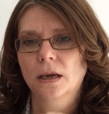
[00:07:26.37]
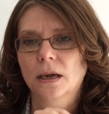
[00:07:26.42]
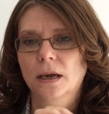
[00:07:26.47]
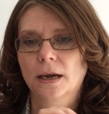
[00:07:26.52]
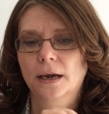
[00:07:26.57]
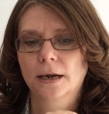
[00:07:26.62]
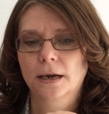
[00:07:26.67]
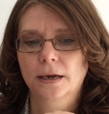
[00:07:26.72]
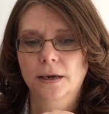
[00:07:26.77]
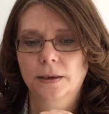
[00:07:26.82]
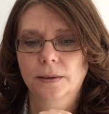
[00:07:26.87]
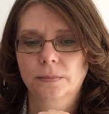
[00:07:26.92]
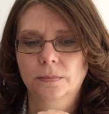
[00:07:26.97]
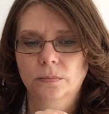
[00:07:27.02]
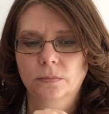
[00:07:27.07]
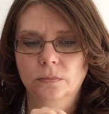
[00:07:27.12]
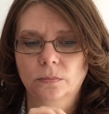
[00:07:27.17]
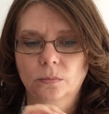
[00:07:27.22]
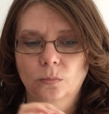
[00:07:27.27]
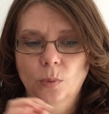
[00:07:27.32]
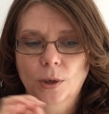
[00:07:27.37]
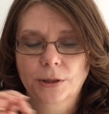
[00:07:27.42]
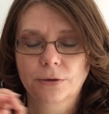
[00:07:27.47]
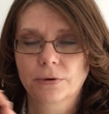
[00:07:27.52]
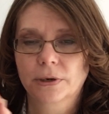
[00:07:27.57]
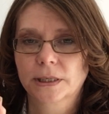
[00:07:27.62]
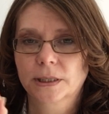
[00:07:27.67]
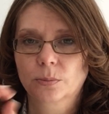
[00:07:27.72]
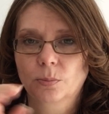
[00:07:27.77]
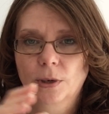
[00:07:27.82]
Whether
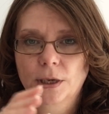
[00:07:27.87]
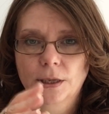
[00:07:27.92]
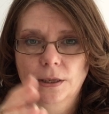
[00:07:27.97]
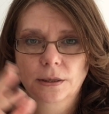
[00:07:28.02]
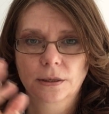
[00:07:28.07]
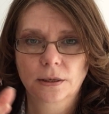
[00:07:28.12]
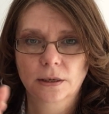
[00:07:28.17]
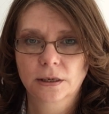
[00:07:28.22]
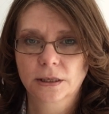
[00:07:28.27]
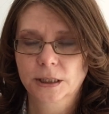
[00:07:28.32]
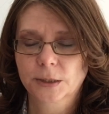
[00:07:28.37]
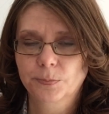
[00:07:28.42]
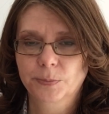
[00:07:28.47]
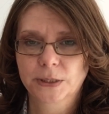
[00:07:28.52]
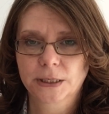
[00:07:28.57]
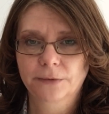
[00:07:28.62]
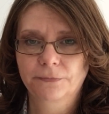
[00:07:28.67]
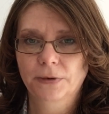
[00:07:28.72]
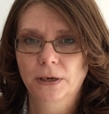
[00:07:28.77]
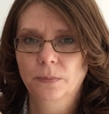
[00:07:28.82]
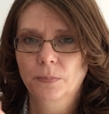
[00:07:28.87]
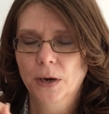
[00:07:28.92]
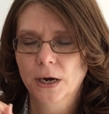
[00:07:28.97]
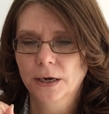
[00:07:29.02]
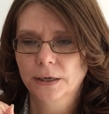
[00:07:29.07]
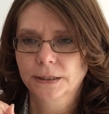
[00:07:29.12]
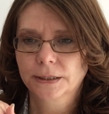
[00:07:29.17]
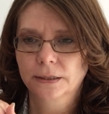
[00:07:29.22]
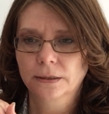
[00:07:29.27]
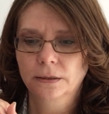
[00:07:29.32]
it's with a specific
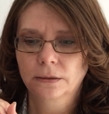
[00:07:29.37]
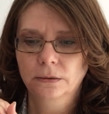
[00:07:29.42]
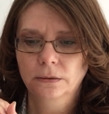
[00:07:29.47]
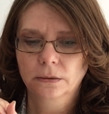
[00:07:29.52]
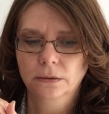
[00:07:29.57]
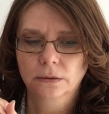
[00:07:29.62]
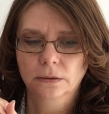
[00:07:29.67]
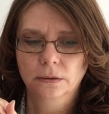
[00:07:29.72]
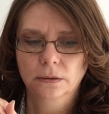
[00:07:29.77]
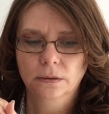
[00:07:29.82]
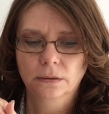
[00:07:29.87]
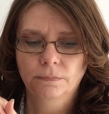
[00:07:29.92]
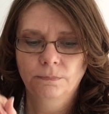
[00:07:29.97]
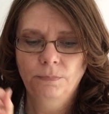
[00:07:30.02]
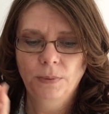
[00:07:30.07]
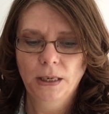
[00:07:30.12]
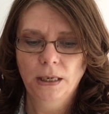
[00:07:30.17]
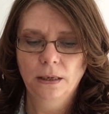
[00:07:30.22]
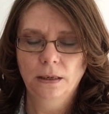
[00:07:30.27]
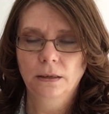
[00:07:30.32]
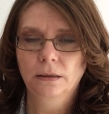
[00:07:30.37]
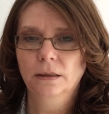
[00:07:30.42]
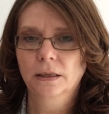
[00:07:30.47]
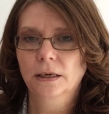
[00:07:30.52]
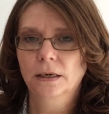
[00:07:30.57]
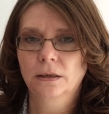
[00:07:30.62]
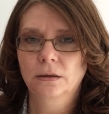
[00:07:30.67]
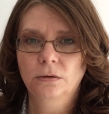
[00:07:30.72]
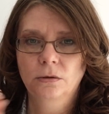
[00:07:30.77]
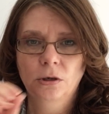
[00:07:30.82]
person, being
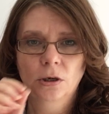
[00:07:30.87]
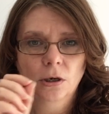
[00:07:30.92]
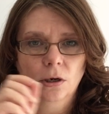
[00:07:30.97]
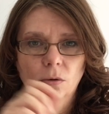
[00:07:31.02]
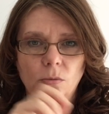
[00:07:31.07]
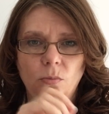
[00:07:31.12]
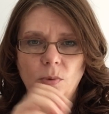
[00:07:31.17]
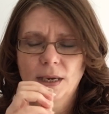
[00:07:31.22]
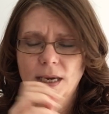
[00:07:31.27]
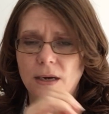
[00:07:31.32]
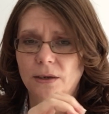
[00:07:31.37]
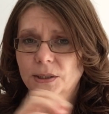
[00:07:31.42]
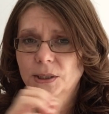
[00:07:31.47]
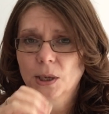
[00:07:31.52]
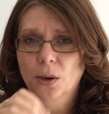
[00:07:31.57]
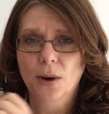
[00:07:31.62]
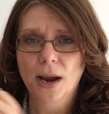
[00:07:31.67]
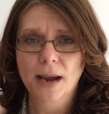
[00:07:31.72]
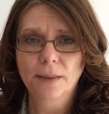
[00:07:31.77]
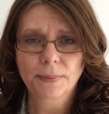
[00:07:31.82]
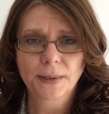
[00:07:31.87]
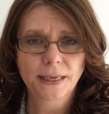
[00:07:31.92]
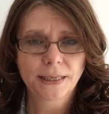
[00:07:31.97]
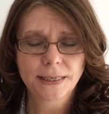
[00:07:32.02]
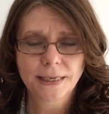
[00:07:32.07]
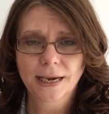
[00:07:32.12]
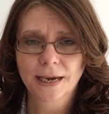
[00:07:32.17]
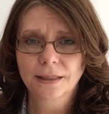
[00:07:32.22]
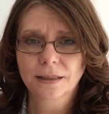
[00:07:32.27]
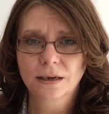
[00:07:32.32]
that, you know, we are so happy
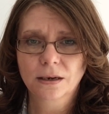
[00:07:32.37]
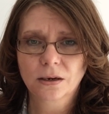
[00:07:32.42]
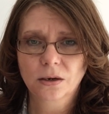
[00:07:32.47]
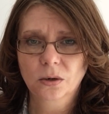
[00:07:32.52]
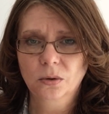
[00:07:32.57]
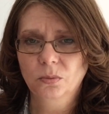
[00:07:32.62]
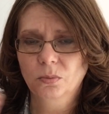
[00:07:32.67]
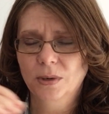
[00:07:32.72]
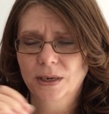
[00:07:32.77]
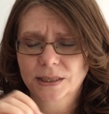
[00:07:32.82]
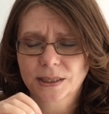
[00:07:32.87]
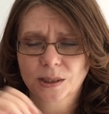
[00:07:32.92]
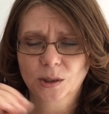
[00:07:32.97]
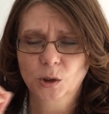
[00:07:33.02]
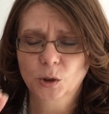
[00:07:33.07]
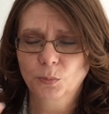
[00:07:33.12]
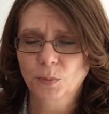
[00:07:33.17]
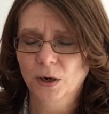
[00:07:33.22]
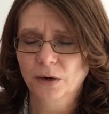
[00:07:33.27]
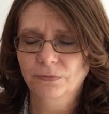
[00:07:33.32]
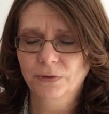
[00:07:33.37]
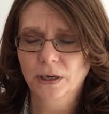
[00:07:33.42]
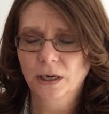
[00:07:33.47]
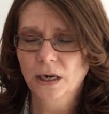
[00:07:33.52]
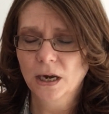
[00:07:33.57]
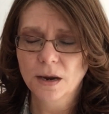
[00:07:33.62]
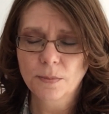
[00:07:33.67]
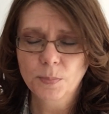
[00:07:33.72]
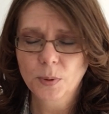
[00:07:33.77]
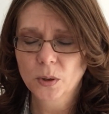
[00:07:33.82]
together, we're such a perfect
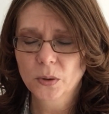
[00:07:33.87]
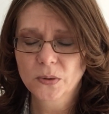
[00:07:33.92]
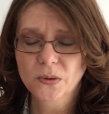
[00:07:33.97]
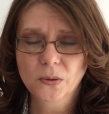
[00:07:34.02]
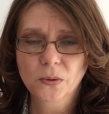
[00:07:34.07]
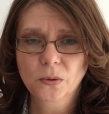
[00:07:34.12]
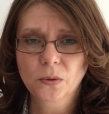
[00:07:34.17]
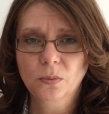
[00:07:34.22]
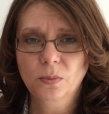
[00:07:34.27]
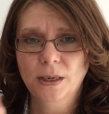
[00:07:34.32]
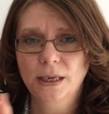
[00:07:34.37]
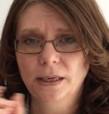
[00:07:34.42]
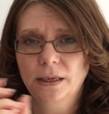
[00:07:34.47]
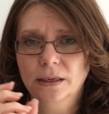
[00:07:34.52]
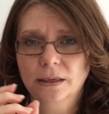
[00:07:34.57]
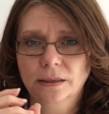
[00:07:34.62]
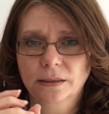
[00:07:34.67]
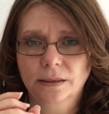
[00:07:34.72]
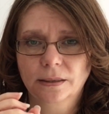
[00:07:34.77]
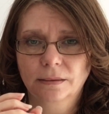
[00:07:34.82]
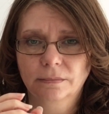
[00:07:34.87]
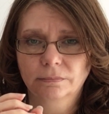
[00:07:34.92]
couple, we are